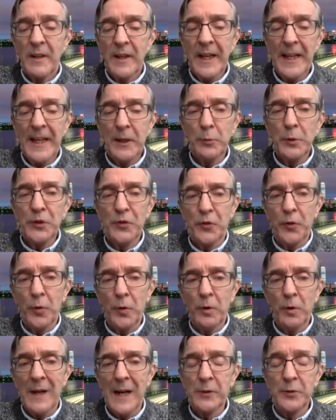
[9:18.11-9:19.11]
And it was
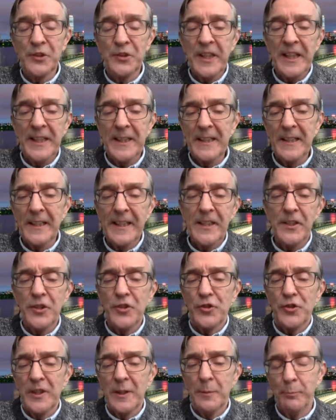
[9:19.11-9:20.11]
for outstanding
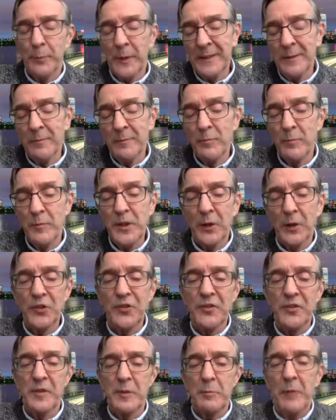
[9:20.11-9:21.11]
leadership in, you know,
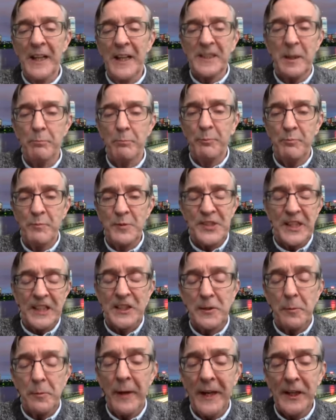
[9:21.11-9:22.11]
like the
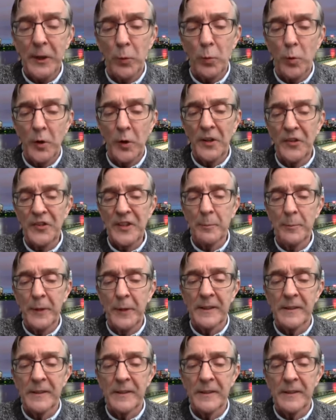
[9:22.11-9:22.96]
sixth man award or something.